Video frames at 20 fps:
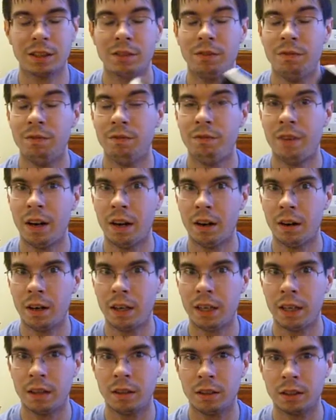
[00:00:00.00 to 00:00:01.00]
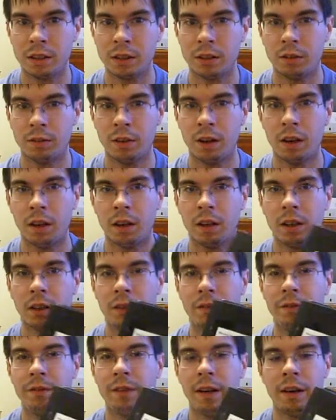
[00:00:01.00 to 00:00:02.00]
It's very good so far.
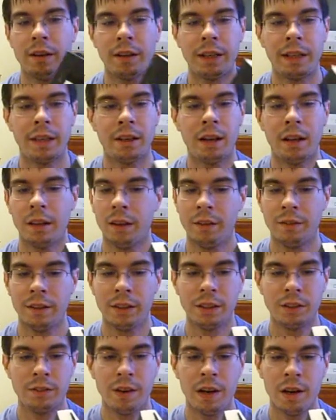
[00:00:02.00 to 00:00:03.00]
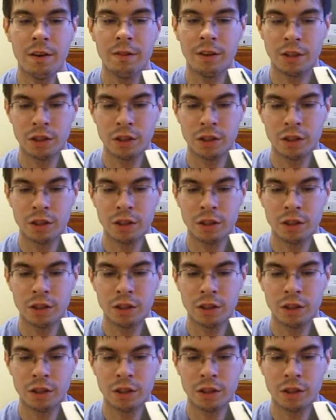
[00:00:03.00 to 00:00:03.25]
I love it. It's very